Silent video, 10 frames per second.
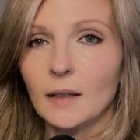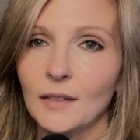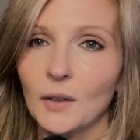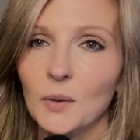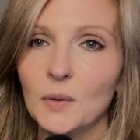
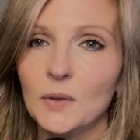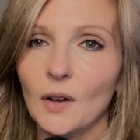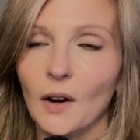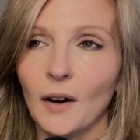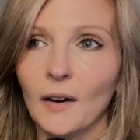Those
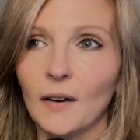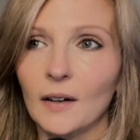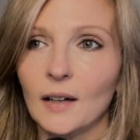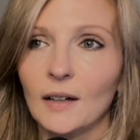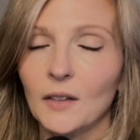
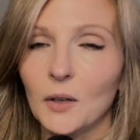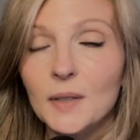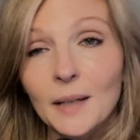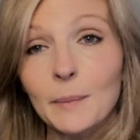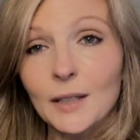
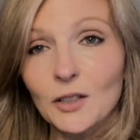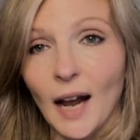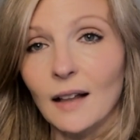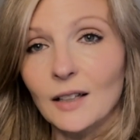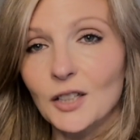can be
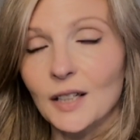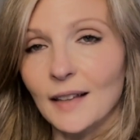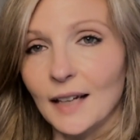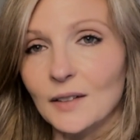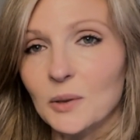challenging
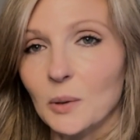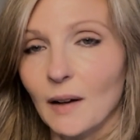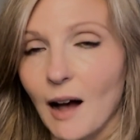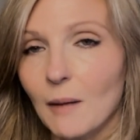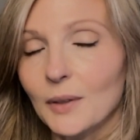things to
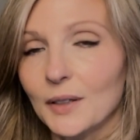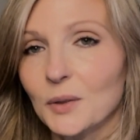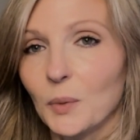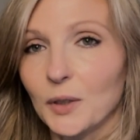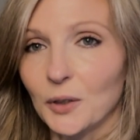accomplish
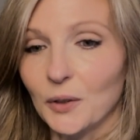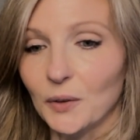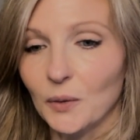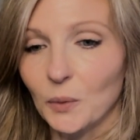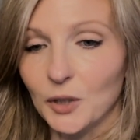when
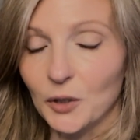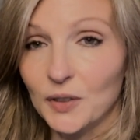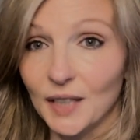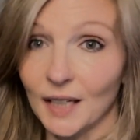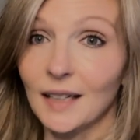you're
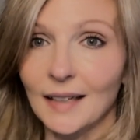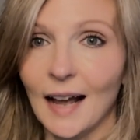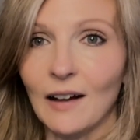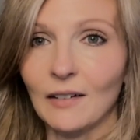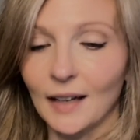sitting
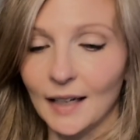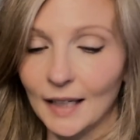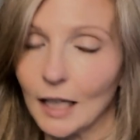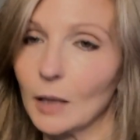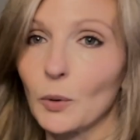down at a
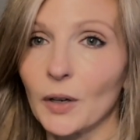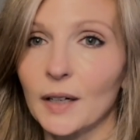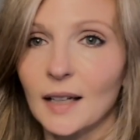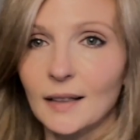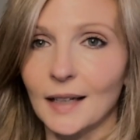keyboard
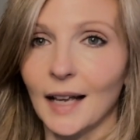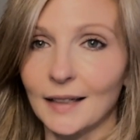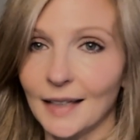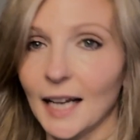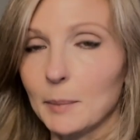
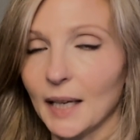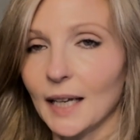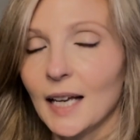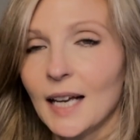and typing.